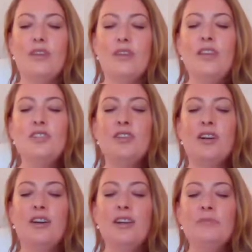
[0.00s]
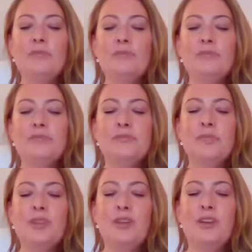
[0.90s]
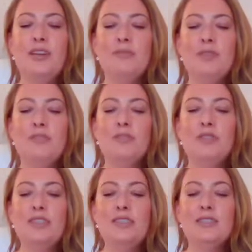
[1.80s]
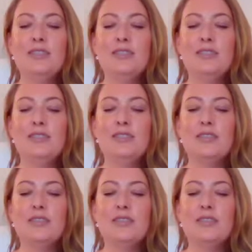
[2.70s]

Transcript: And each time that you hear my voice,